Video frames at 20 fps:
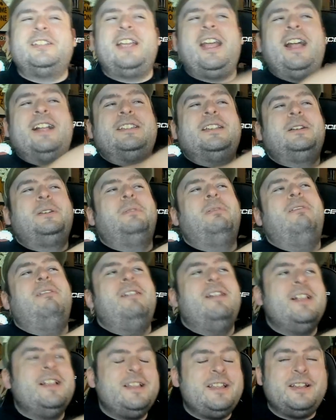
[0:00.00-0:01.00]
had to
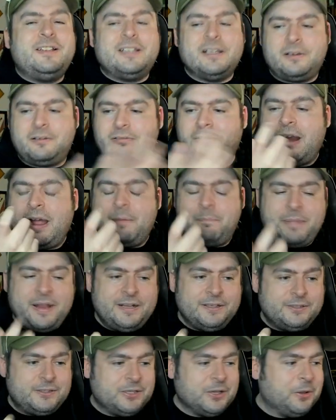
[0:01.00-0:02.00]
use a
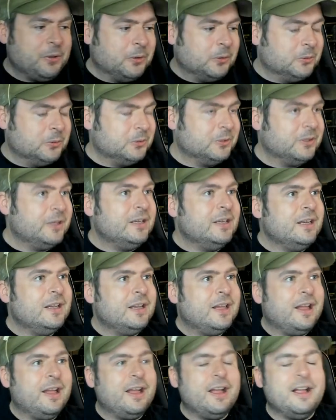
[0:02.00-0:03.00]
grabbing tool
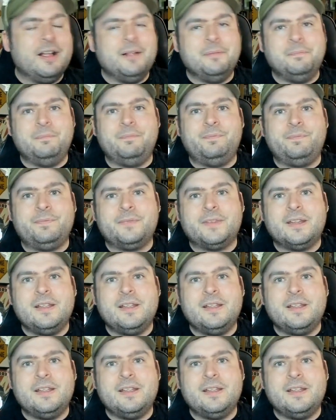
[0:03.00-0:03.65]
um,